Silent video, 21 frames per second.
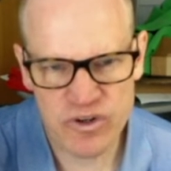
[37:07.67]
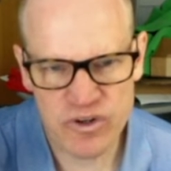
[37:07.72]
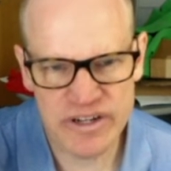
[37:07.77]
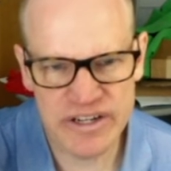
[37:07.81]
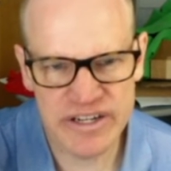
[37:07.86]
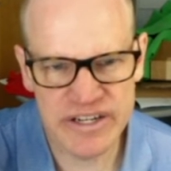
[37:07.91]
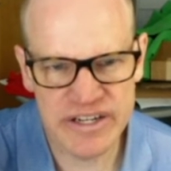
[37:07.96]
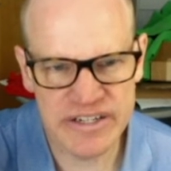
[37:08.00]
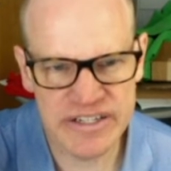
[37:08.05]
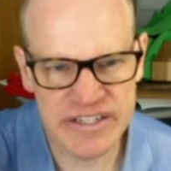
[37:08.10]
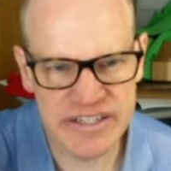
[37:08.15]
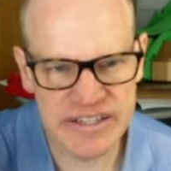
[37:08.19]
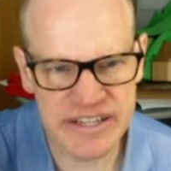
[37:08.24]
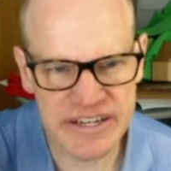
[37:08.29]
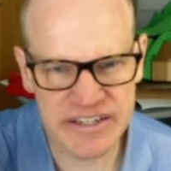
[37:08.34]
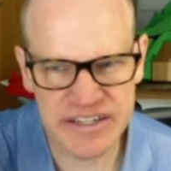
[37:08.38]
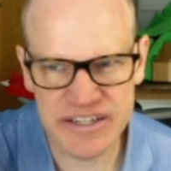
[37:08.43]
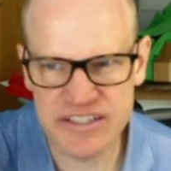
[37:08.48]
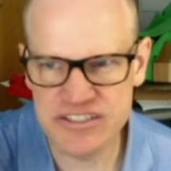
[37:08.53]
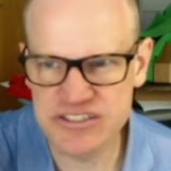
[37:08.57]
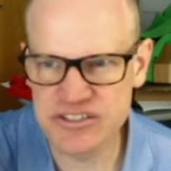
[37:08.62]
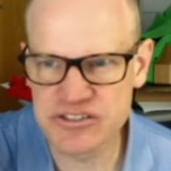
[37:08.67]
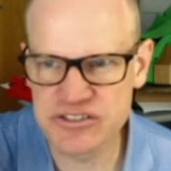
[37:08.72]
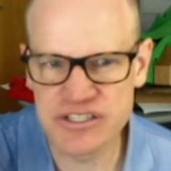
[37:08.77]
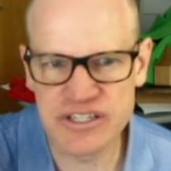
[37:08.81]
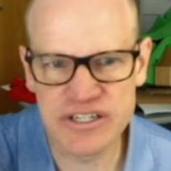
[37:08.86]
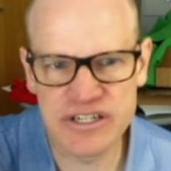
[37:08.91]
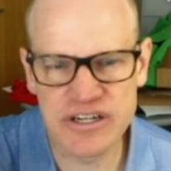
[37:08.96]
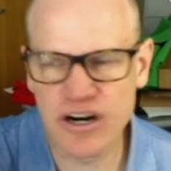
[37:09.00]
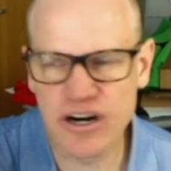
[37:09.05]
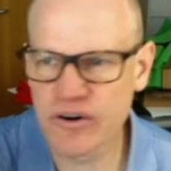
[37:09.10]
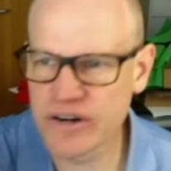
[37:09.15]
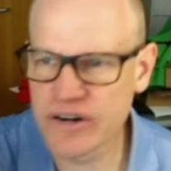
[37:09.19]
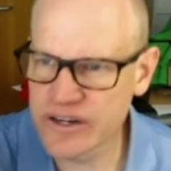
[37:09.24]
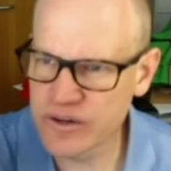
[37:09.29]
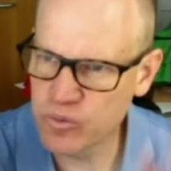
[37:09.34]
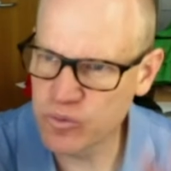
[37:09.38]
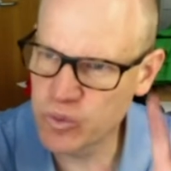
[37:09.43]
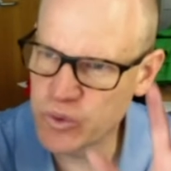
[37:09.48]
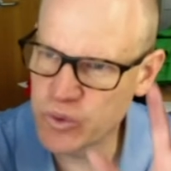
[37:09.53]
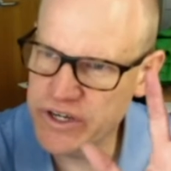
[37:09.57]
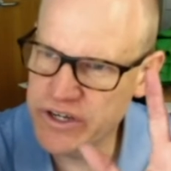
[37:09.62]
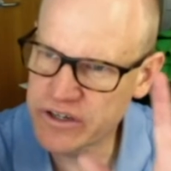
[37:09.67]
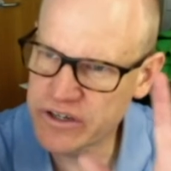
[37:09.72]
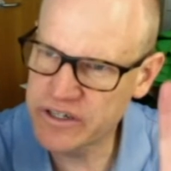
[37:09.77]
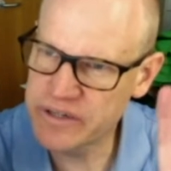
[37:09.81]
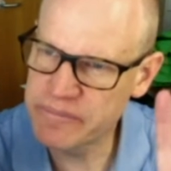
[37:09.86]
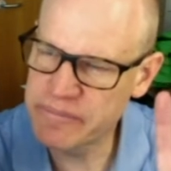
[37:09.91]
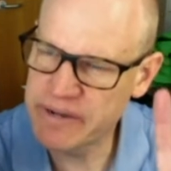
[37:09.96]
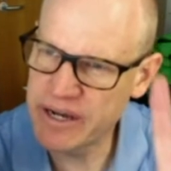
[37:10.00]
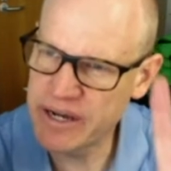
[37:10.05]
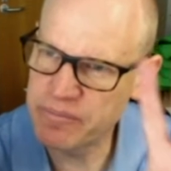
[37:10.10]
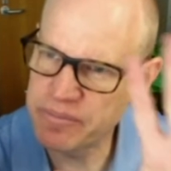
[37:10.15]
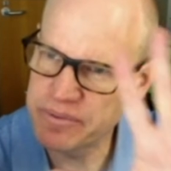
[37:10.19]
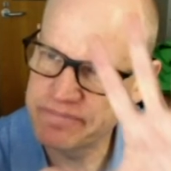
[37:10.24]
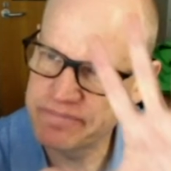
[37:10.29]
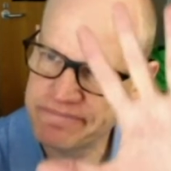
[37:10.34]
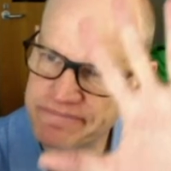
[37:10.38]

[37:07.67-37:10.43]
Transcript: and in that case they're saying, all right, we are going to map